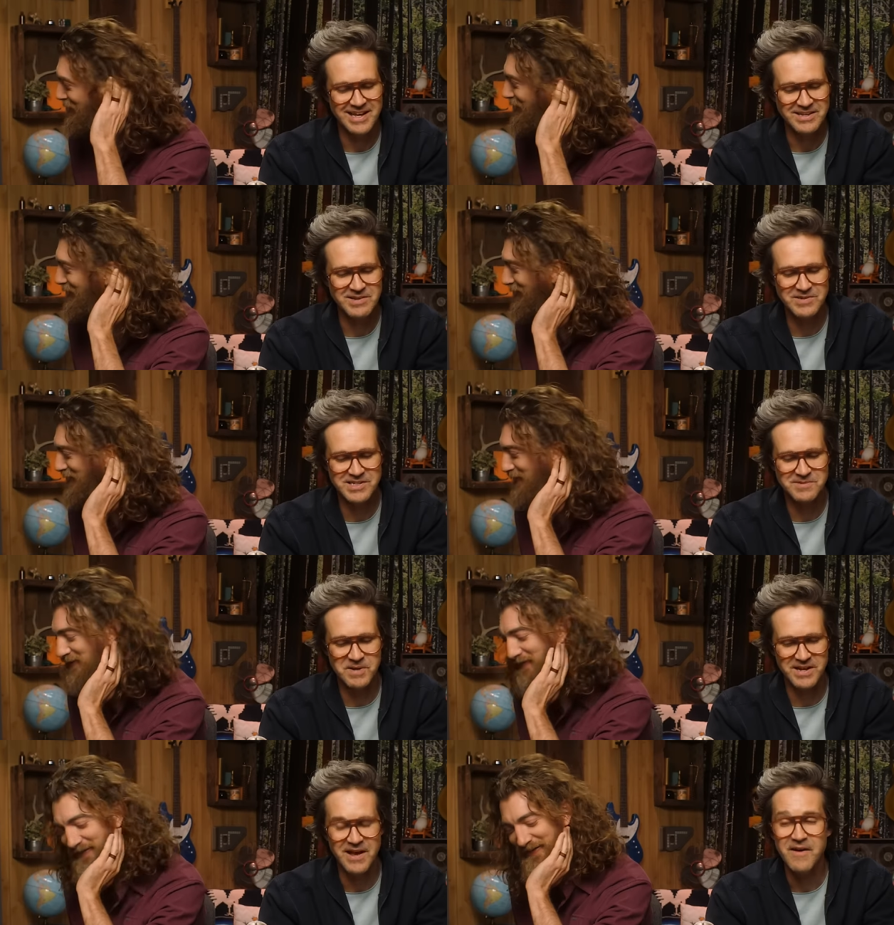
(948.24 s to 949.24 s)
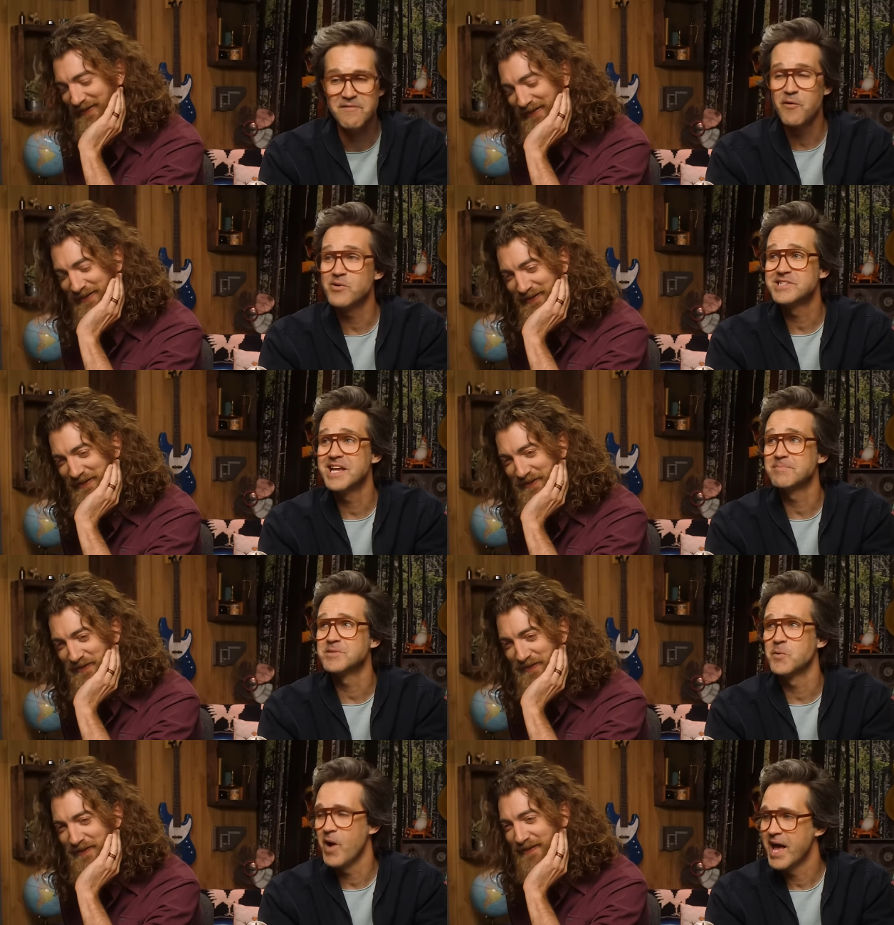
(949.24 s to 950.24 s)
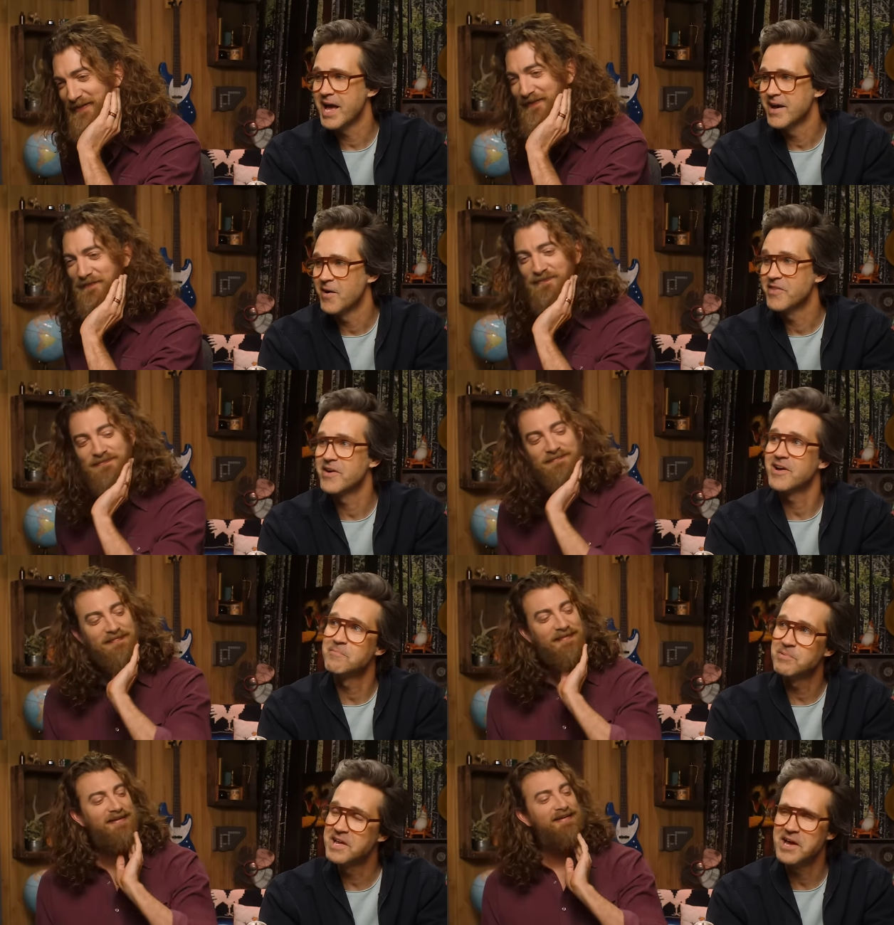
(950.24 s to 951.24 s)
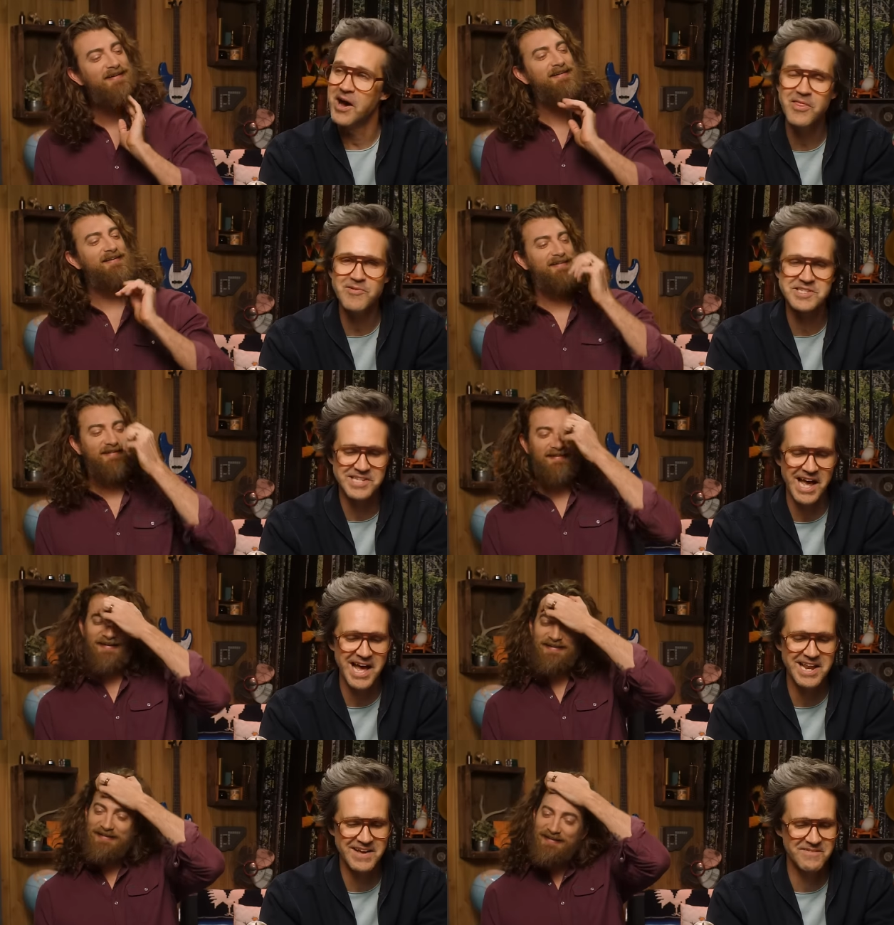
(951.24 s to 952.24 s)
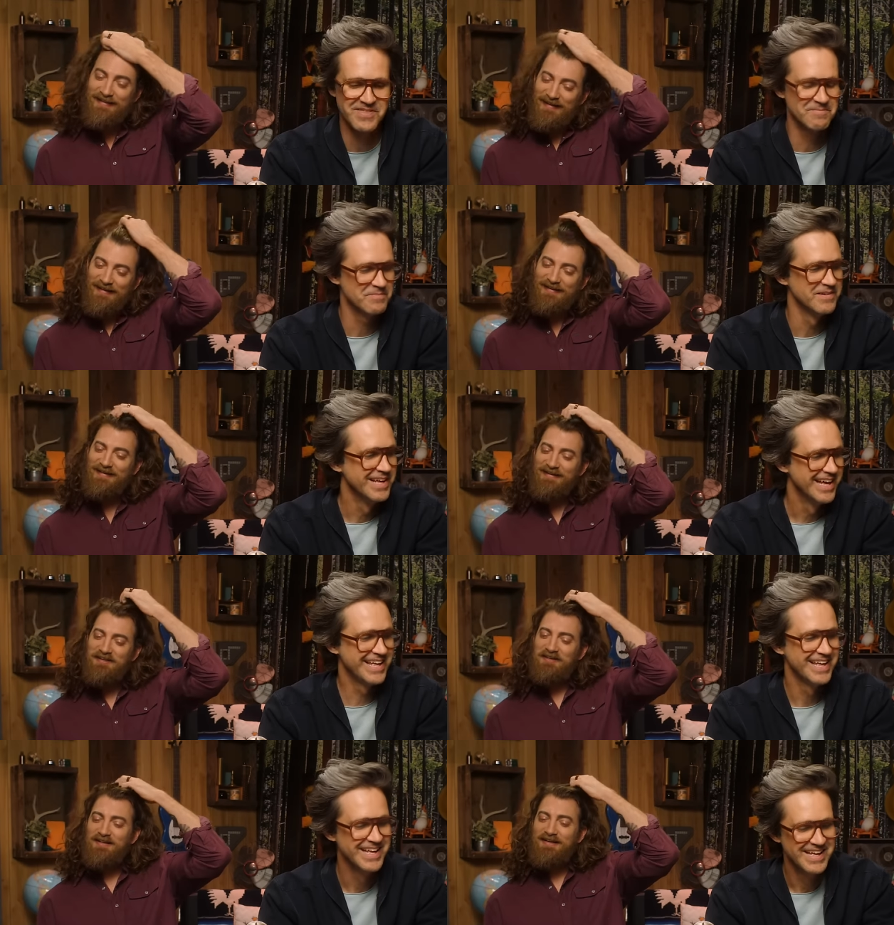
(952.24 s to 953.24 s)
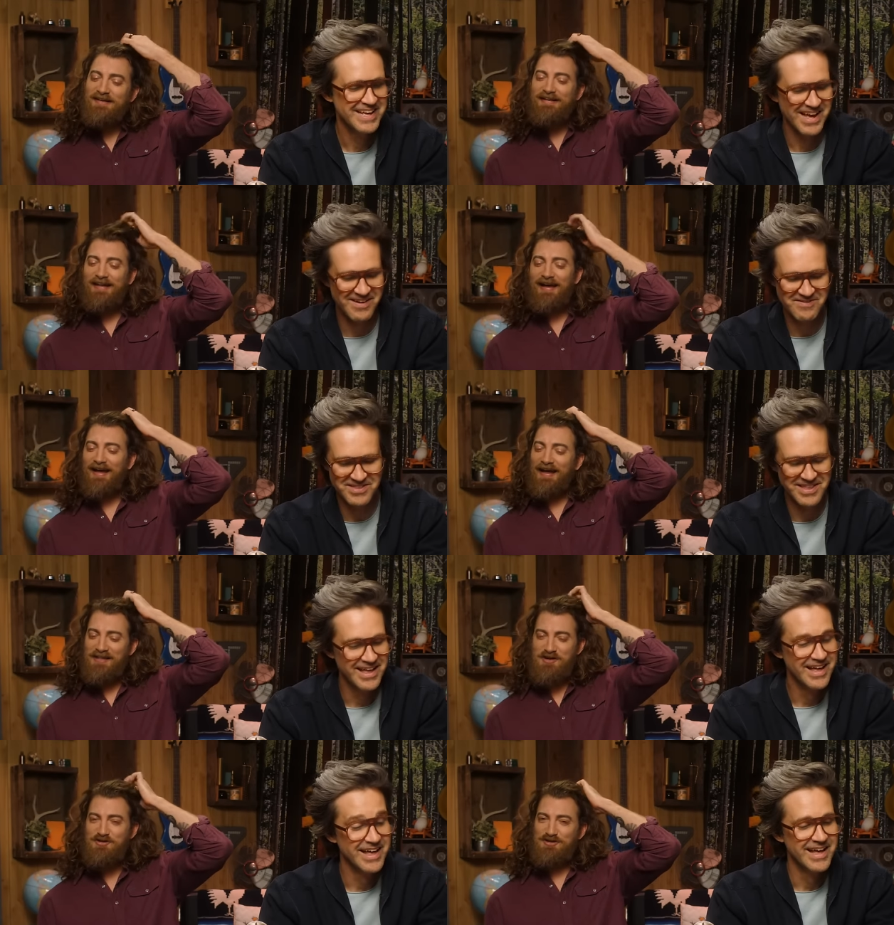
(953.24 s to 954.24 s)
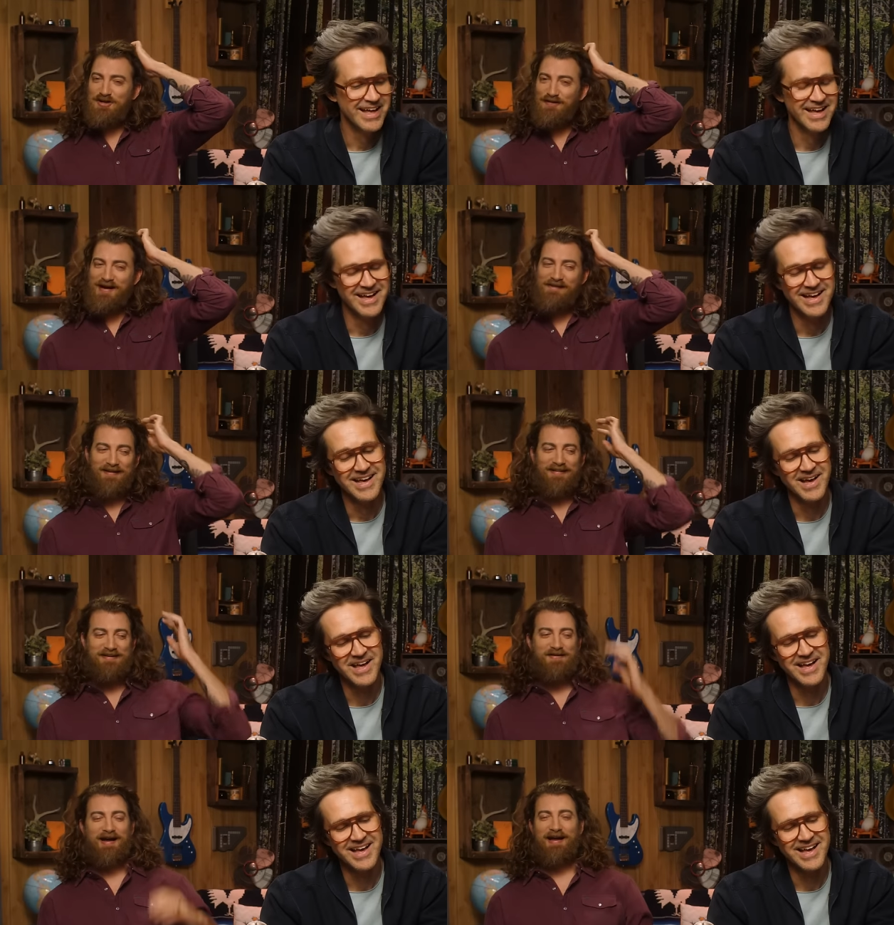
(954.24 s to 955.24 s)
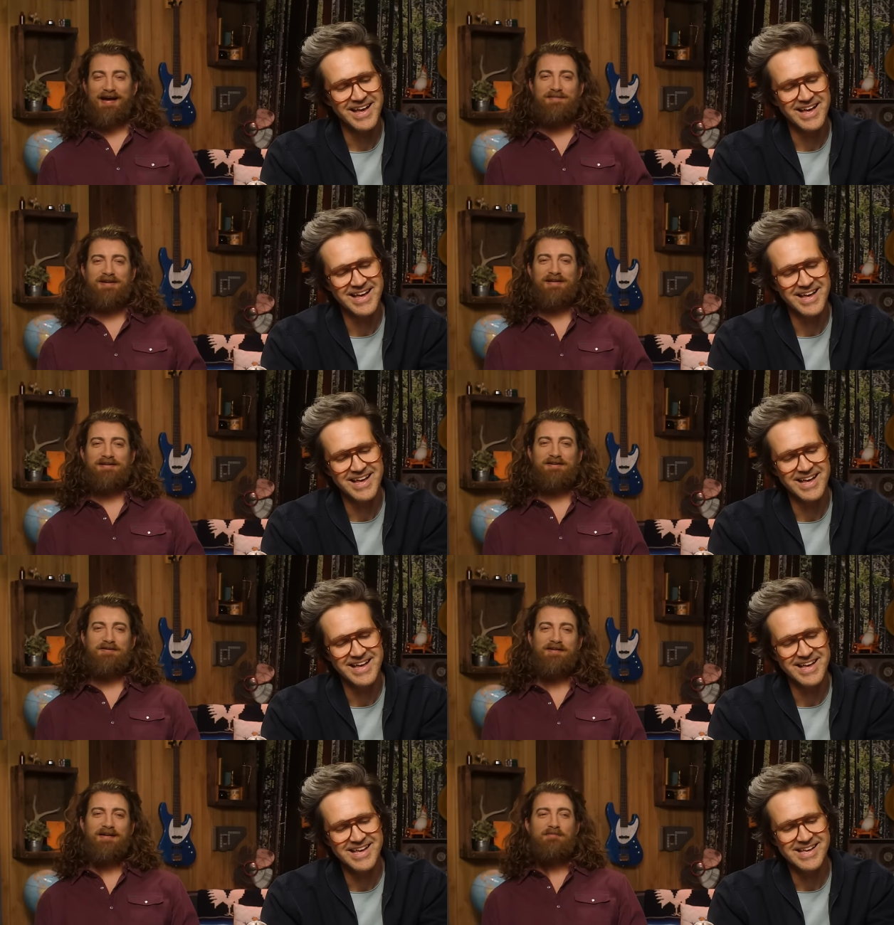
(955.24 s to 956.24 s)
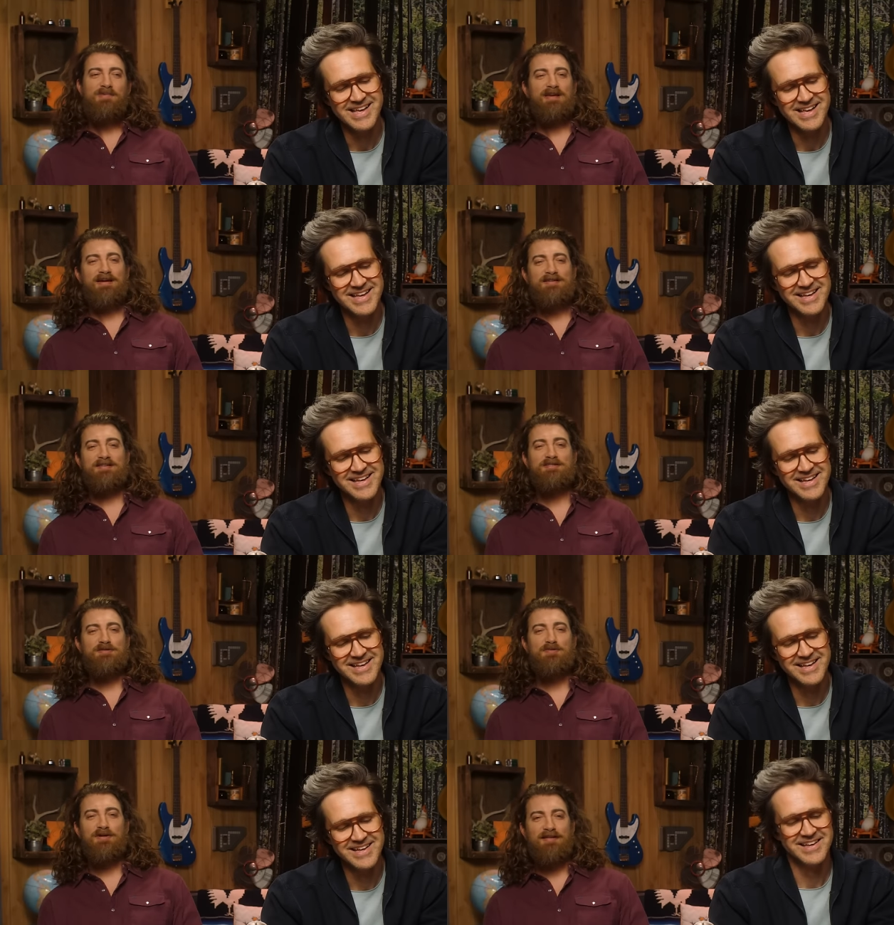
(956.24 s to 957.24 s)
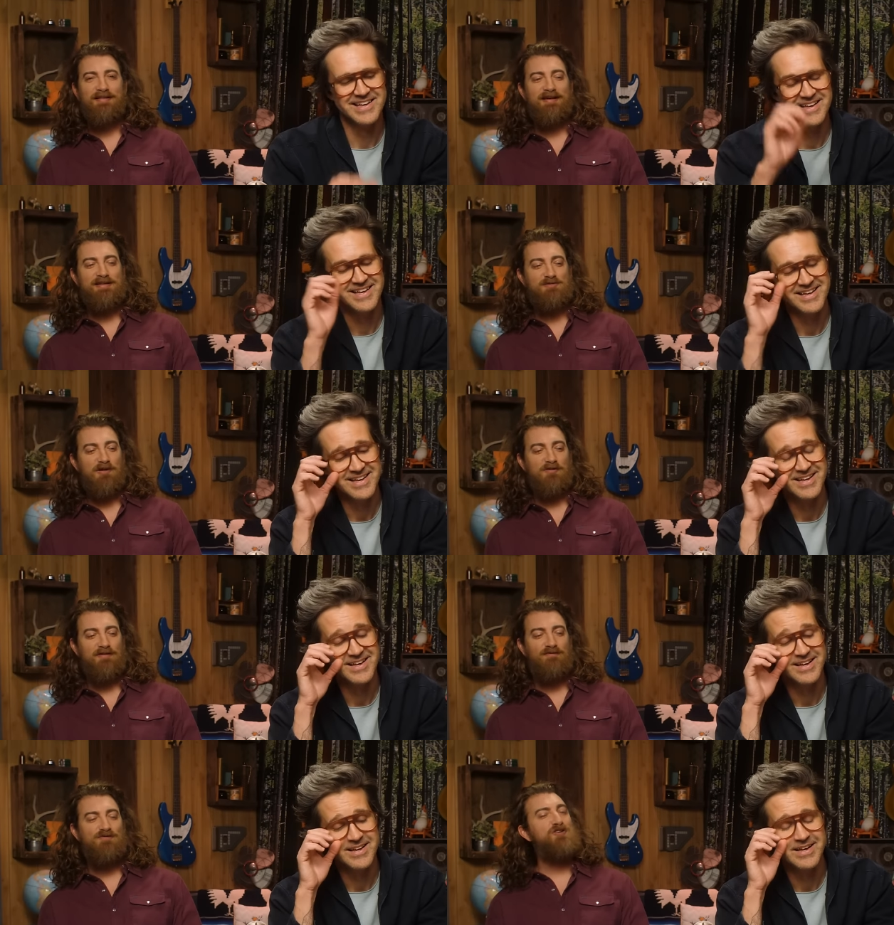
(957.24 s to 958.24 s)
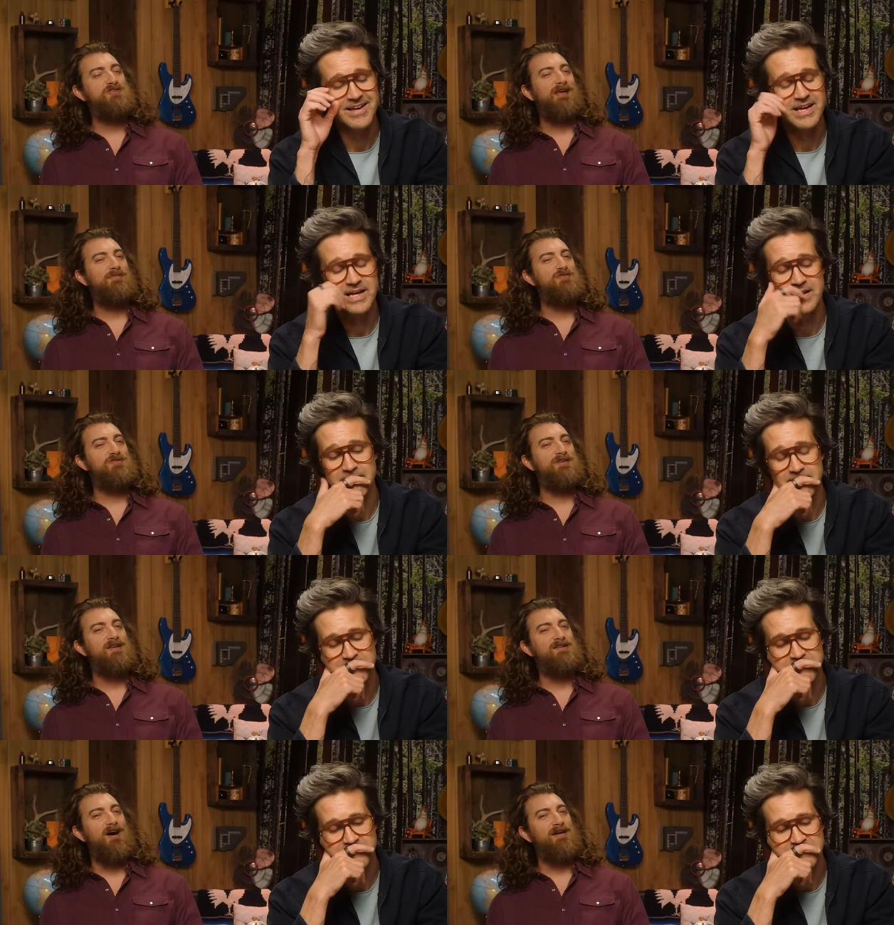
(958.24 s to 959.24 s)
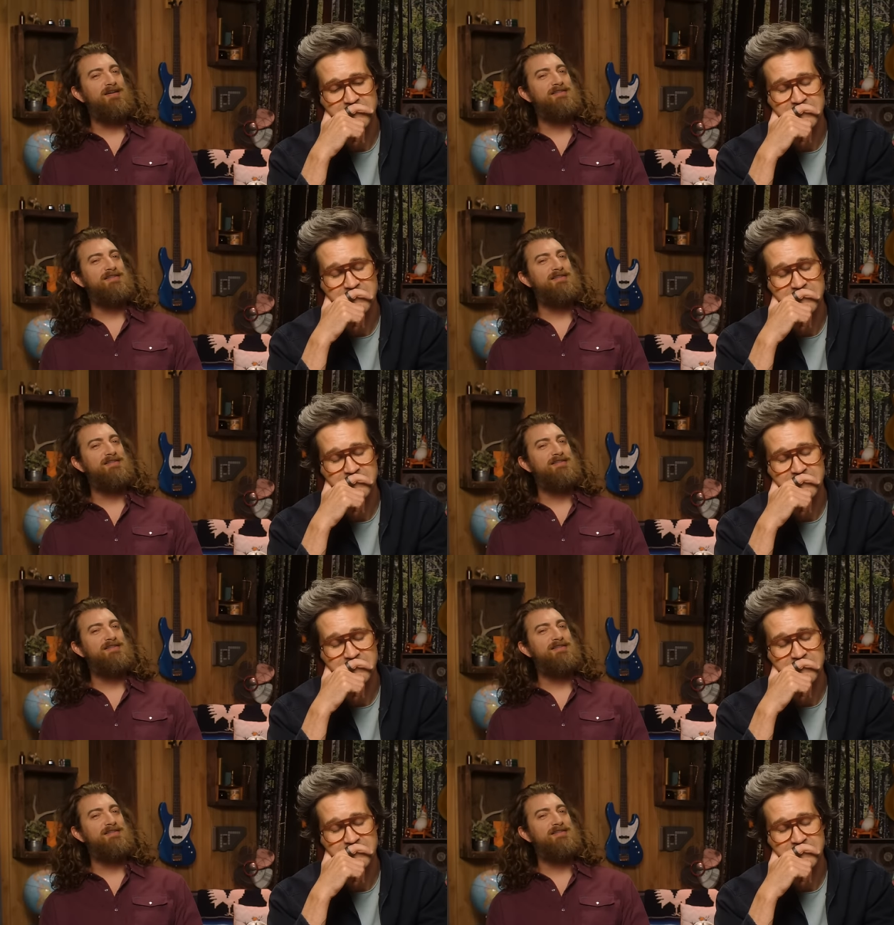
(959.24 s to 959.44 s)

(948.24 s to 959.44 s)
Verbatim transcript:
Speaker 1: You've just been four steps away on the complete other side of the...
Speaker 2: Of yeah, you deserve everything you had coming to you. Because this is one of the things where the first time you said doggy